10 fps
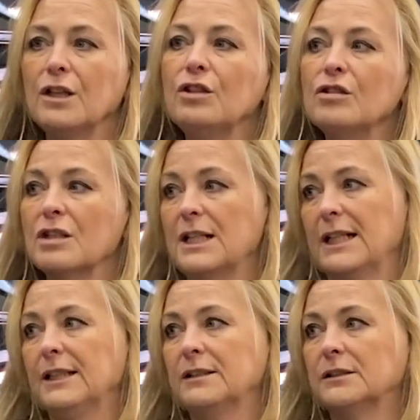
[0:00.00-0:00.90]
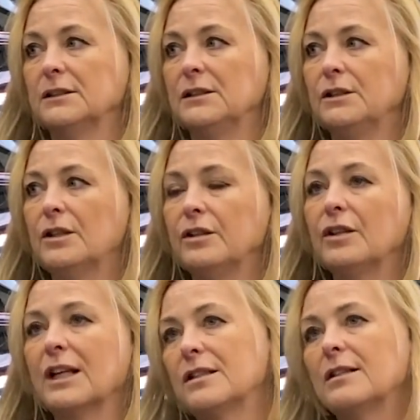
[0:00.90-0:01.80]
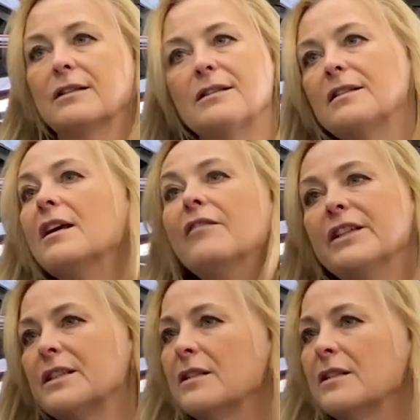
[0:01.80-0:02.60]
Usually, you get to service